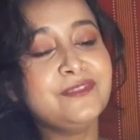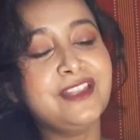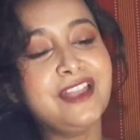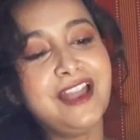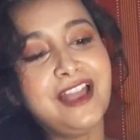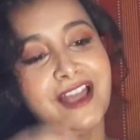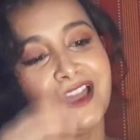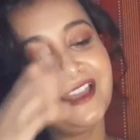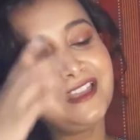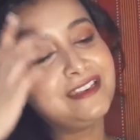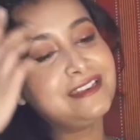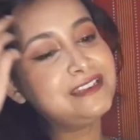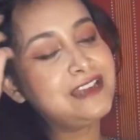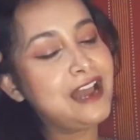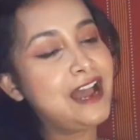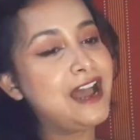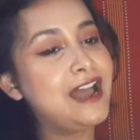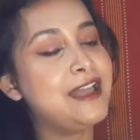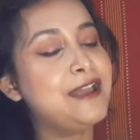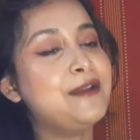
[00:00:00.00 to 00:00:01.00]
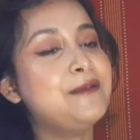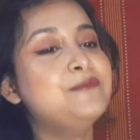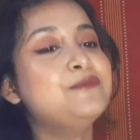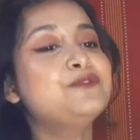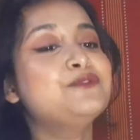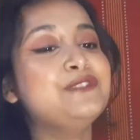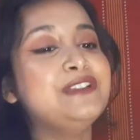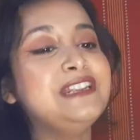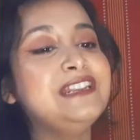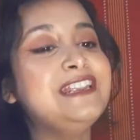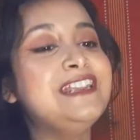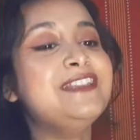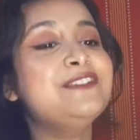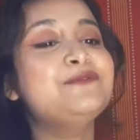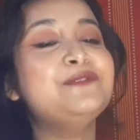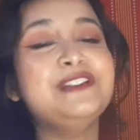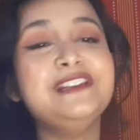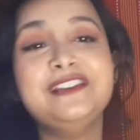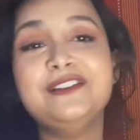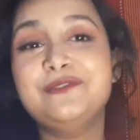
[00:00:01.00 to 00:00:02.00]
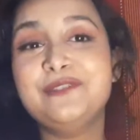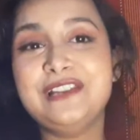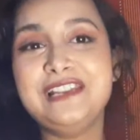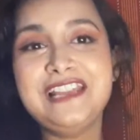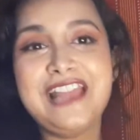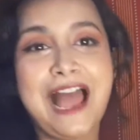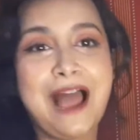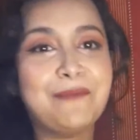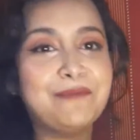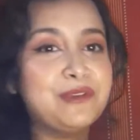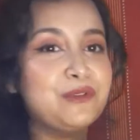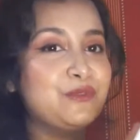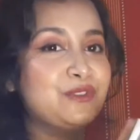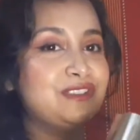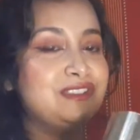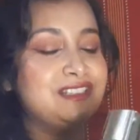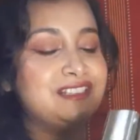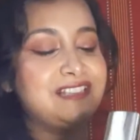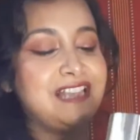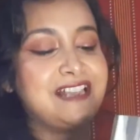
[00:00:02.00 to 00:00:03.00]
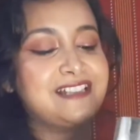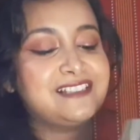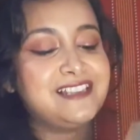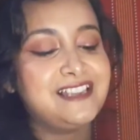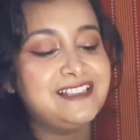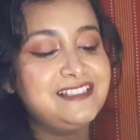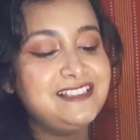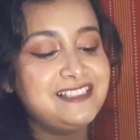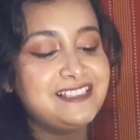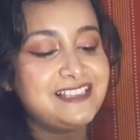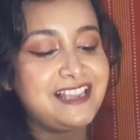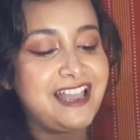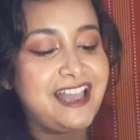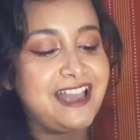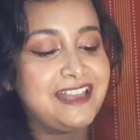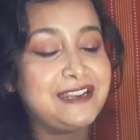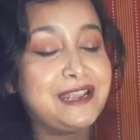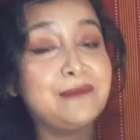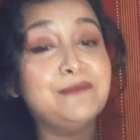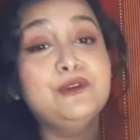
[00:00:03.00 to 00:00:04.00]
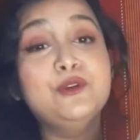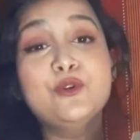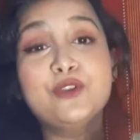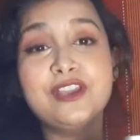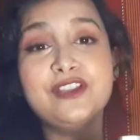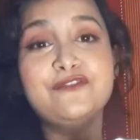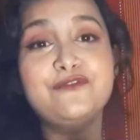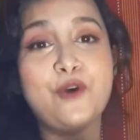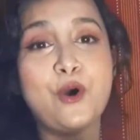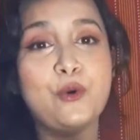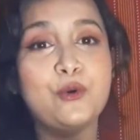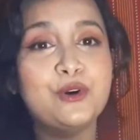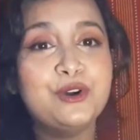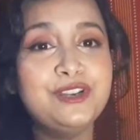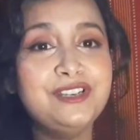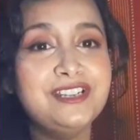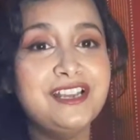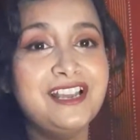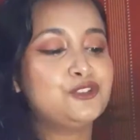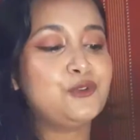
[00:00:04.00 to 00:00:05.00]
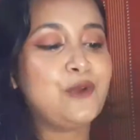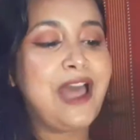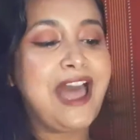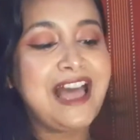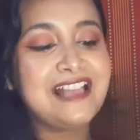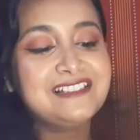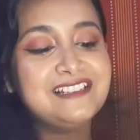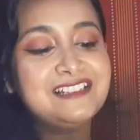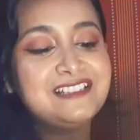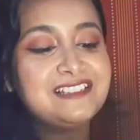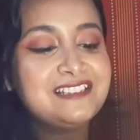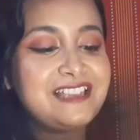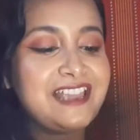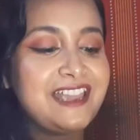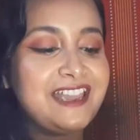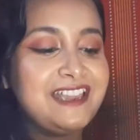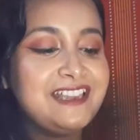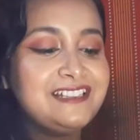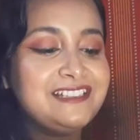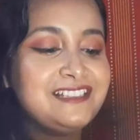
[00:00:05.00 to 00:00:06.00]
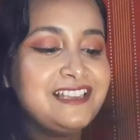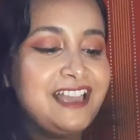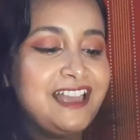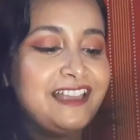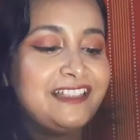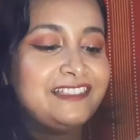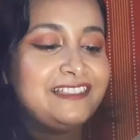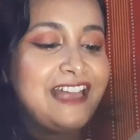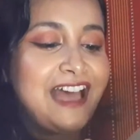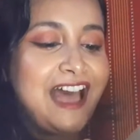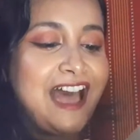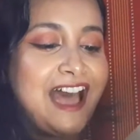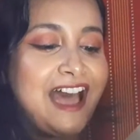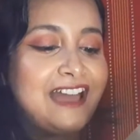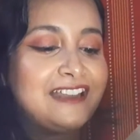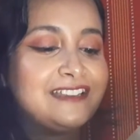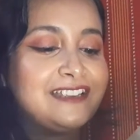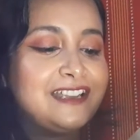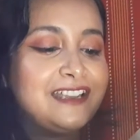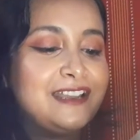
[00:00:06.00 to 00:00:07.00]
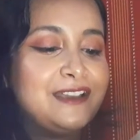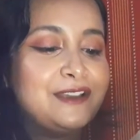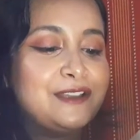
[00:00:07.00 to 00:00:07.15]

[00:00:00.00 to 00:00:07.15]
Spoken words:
And I am really happy with this essence, and I'm looking forward. So as it says that